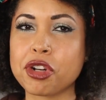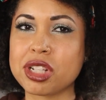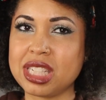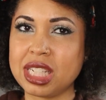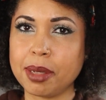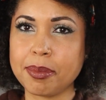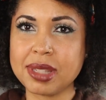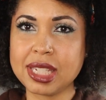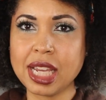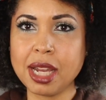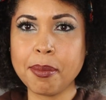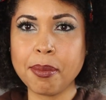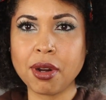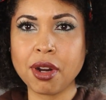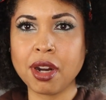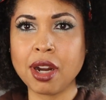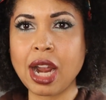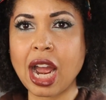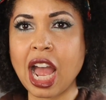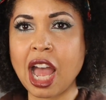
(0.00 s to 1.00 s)

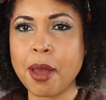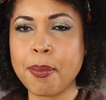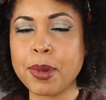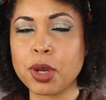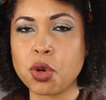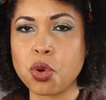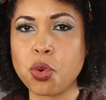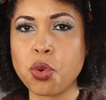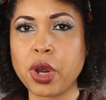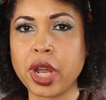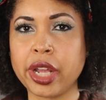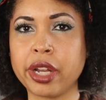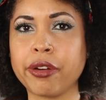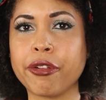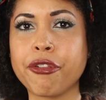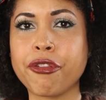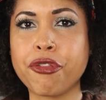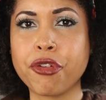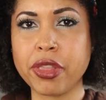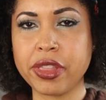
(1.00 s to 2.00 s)
September, I've been going
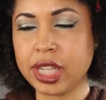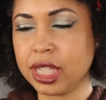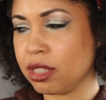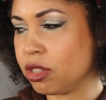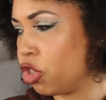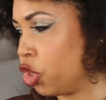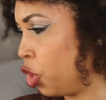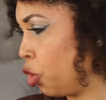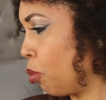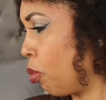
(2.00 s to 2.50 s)
for these 2